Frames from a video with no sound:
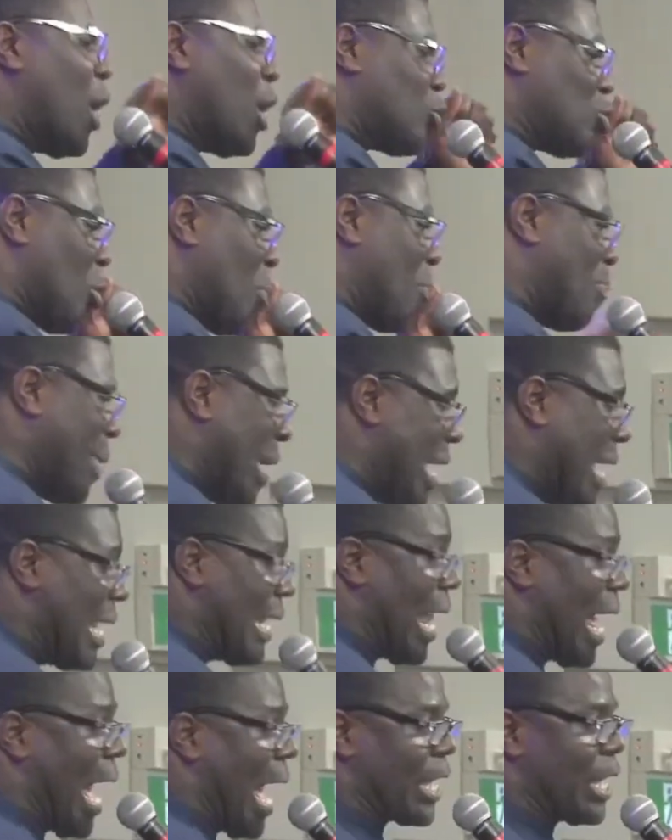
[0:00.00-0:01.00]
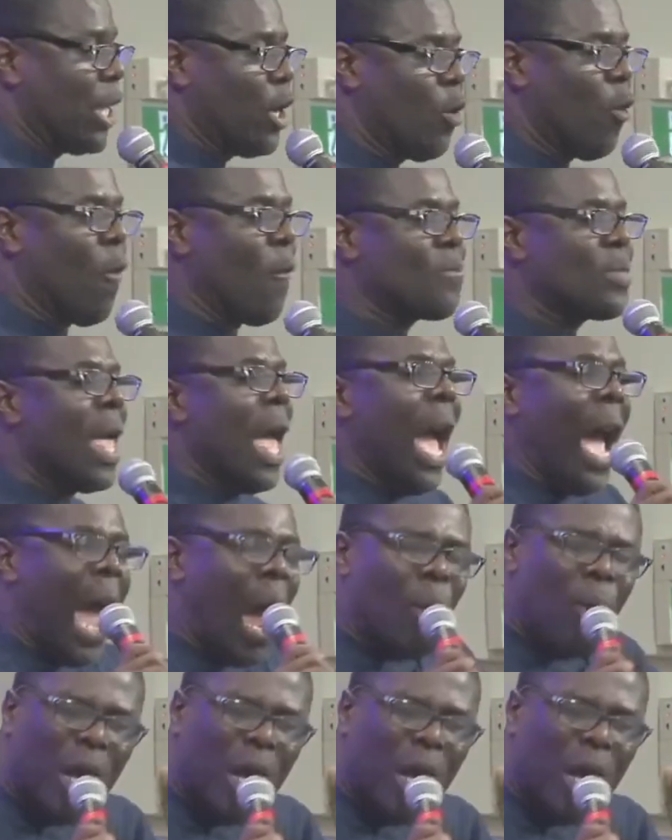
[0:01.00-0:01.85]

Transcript: I want to be like you.